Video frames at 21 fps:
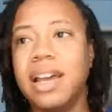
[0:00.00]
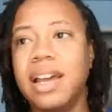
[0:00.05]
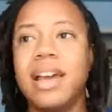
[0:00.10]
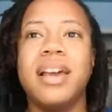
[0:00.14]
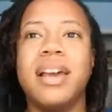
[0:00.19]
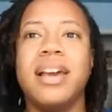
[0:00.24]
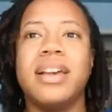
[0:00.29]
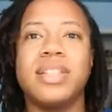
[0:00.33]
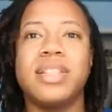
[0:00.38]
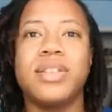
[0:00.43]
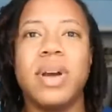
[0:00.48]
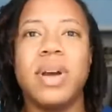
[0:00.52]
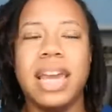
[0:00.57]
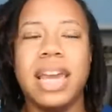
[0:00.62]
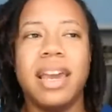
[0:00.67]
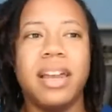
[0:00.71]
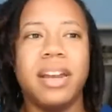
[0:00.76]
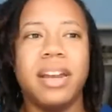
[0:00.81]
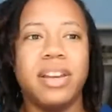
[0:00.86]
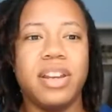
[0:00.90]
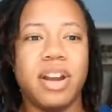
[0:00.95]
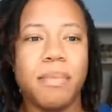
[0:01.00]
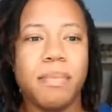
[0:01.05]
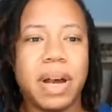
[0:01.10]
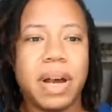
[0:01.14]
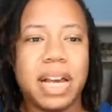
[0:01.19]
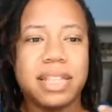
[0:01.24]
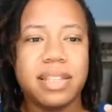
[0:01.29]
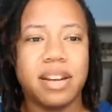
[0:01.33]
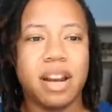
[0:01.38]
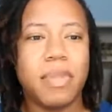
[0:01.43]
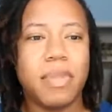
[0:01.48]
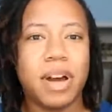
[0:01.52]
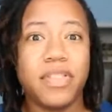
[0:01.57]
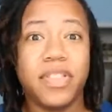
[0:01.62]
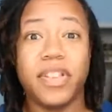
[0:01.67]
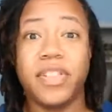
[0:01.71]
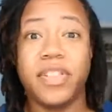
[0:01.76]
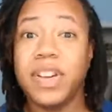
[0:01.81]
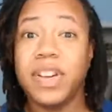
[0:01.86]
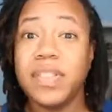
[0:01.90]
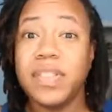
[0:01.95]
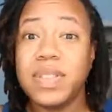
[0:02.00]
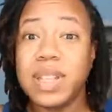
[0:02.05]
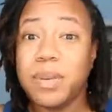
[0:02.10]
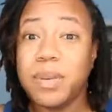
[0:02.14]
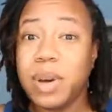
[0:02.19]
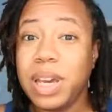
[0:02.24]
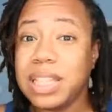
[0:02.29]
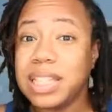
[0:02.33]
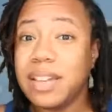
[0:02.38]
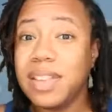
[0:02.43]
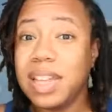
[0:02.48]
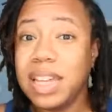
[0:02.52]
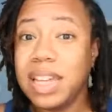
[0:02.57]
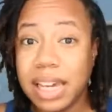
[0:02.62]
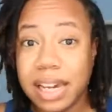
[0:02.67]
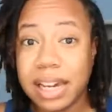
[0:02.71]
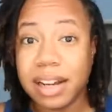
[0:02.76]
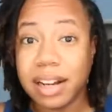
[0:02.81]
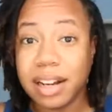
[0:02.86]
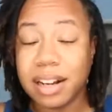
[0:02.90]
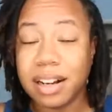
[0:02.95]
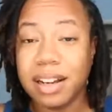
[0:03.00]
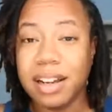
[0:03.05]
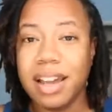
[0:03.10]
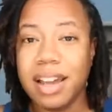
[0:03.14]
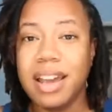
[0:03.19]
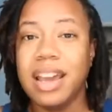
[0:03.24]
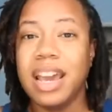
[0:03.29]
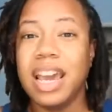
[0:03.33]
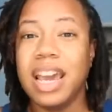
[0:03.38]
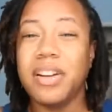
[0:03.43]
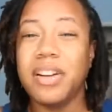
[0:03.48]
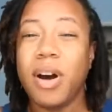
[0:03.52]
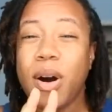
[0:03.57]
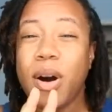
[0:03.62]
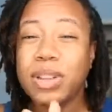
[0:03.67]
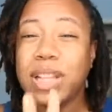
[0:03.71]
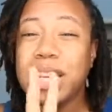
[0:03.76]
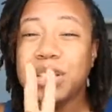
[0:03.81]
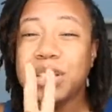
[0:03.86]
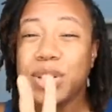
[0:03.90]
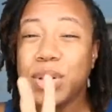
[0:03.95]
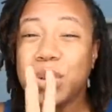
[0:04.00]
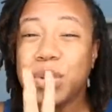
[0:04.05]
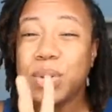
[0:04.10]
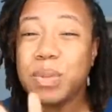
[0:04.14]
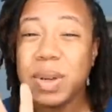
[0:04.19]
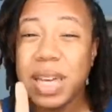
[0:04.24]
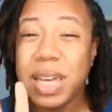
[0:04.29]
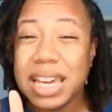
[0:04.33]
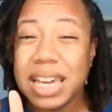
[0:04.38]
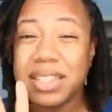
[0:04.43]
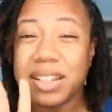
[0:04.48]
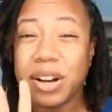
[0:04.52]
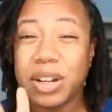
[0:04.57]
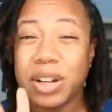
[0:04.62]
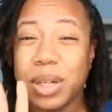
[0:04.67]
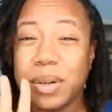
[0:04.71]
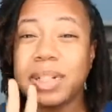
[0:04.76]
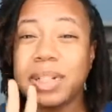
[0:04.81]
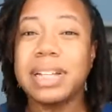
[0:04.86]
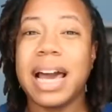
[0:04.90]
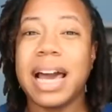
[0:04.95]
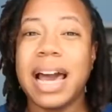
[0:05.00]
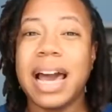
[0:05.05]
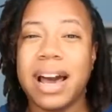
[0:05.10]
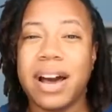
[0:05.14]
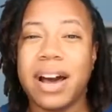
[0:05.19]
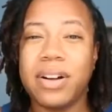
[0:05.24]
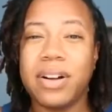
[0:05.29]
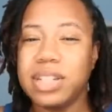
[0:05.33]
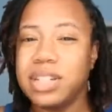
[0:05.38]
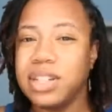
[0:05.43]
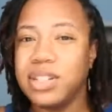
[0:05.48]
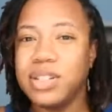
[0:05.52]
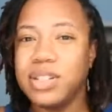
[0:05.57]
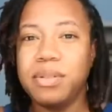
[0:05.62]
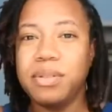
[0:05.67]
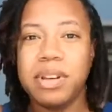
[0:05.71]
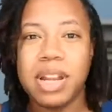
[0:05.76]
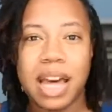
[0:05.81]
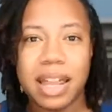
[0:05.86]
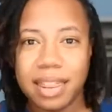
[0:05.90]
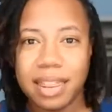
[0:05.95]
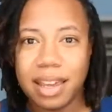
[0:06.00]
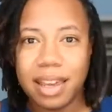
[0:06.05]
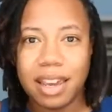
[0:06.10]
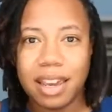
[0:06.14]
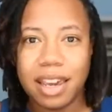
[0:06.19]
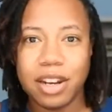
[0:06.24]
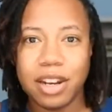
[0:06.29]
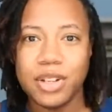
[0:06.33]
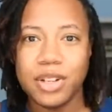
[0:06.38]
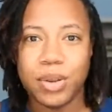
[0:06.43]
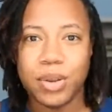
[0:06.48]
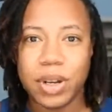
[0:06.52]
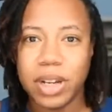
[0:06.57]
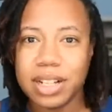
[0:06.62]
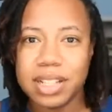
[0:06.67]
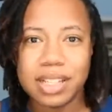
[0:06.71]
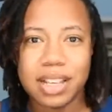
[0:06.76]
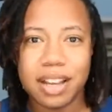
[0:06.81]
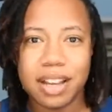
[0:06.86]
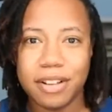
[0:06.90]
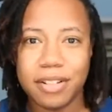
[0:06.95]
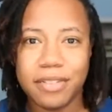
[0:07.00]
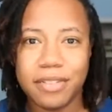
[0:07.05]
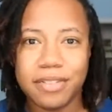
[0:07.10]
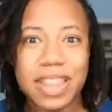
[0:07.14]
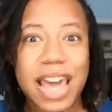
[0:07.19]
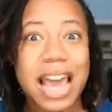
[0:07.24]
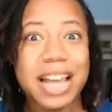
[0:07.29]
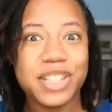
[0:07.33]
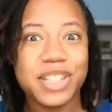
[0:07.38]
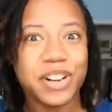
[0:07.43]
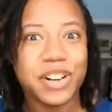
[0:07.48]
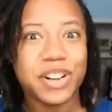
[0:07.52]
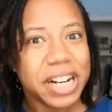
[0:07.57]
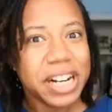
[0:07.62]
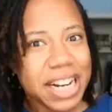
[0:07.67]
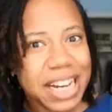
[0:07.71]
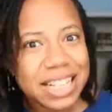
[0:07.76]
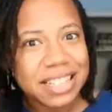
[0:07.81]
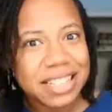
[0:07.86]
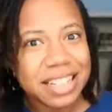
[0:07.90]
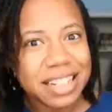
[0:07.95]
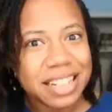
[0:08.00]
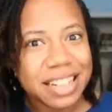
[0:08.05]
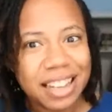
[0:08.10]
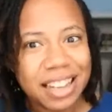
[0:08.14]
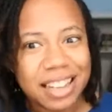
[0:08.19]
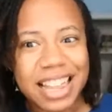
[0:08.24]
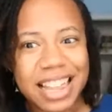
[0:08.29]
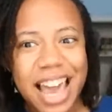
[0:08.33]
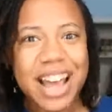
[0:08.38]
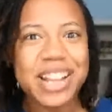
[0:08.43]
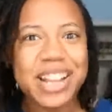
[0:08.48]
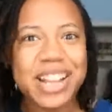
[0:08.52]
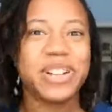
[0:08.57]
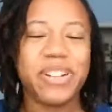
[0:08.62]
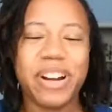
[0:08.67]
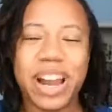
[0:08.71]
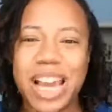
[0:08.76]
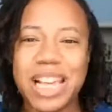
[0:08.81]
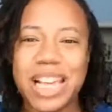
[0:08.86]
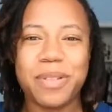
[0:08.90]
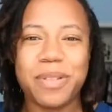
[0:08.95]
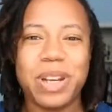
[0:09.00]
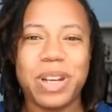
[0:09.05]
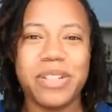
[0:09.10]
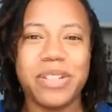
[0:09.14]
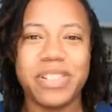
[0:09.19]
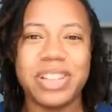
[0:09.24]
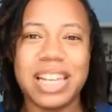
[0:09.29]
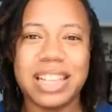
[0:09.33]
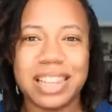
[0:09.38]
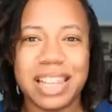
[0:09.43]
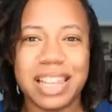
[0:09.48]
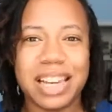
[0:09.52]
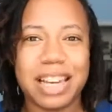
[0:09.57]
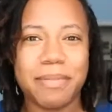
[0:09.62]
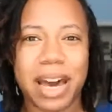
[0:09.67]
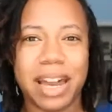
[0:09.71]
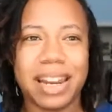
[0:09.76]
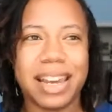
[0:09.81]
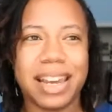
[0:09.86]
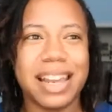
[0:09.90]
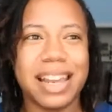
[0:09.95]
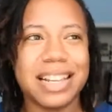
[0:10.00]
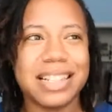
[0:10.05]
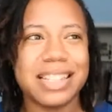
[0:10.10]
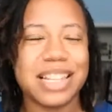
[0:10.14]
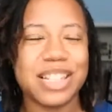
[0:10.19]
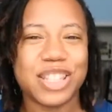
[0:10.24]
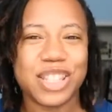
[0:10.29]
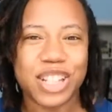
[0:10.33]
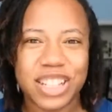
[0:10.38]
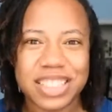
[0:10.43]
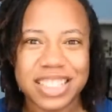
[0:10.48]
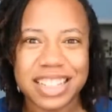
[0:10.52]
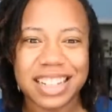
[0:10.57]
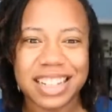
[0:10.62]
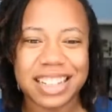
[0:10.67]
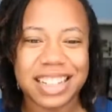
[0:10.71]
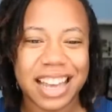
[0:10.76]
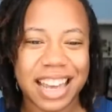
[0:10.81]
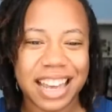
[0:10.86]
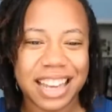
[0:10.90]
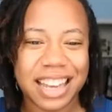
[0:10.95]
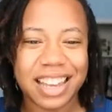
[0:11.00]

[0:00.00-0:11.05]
So again, you're busting your butt for 50 weeks of the year, and only 2 weeks are you allowed to just do nothing and enjoy yourself. That's crazy. That's crazy when you really think about it, and it's insulting. Like,